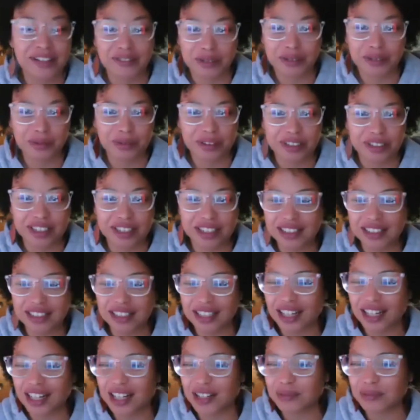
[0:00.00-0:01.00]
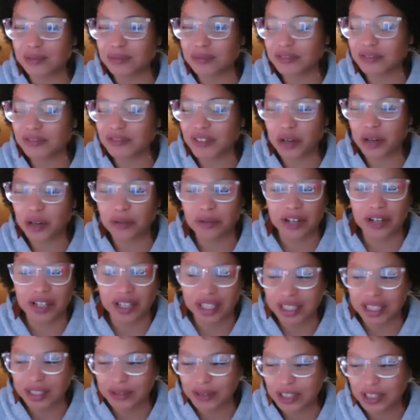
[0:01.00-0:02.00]
for work. Very
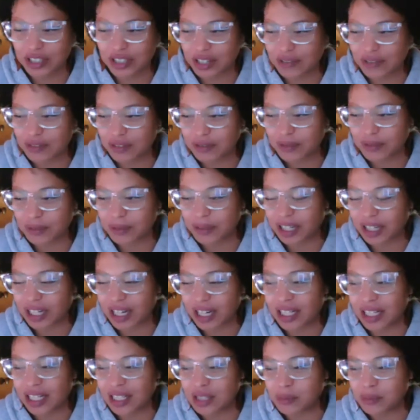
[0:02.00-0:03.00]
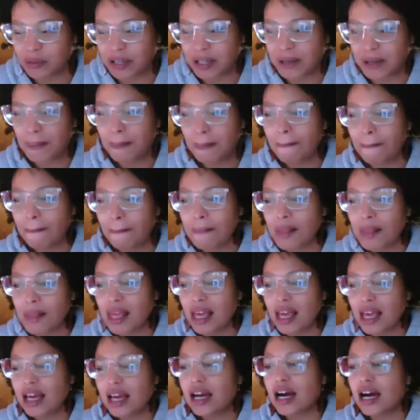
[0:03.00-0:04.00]
rarely do I travel for work at this point.
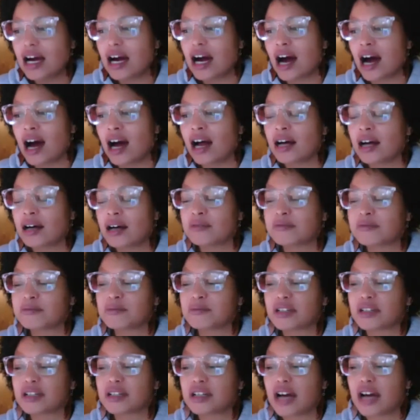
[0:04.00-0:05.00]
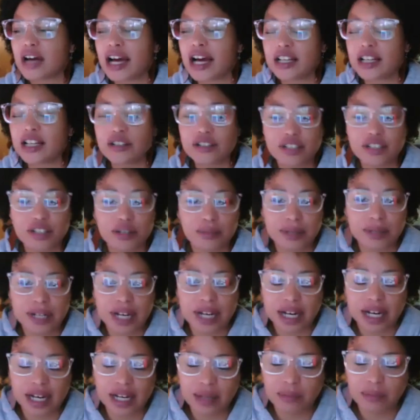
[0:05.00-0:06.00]
I used to, but
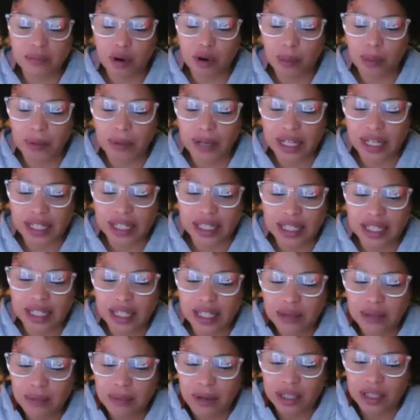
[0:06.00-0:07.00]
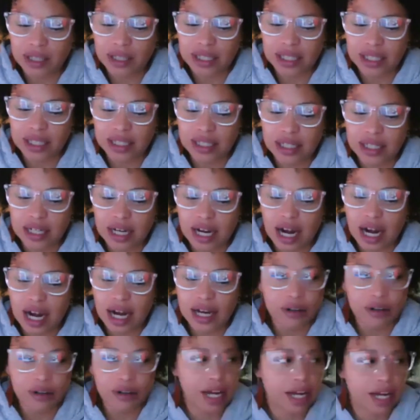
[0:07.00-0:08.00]
not anymore. But like thinking about like,
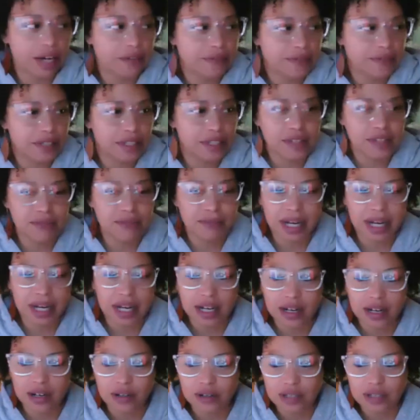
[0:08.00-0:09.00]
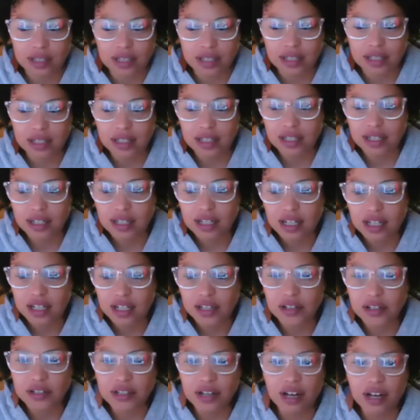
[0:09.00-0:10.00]
I don't have to leave my house.
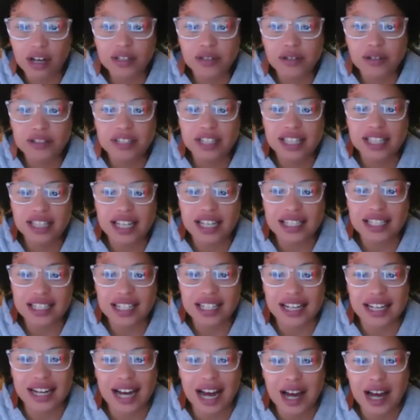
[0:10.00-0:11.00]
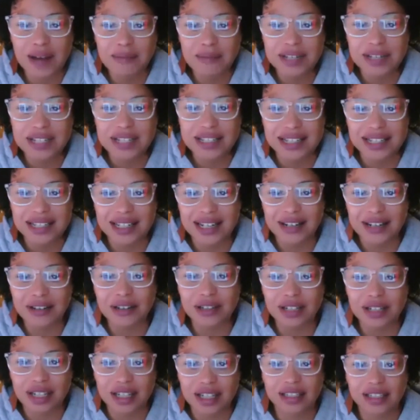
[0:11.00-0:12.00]
There's all sorts of things that like I'm missing out
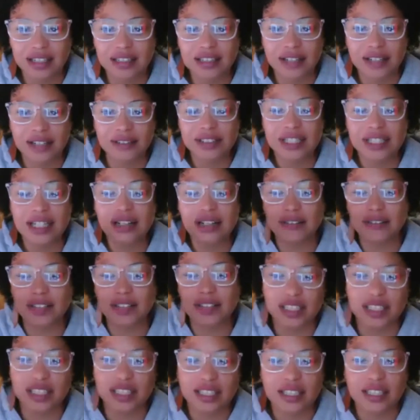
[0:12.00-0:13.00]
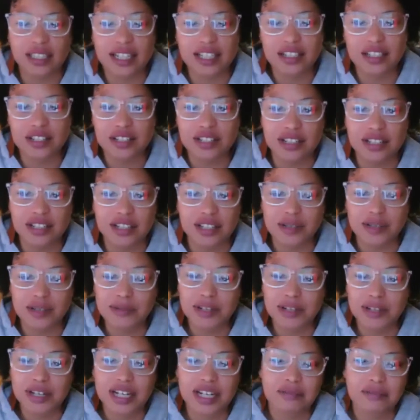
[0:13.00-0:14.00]
on outside of like the conditions of the
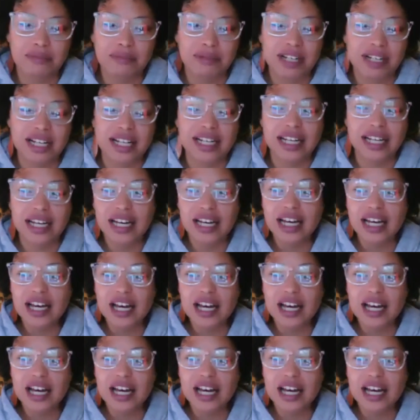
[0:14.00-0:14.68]
community, but like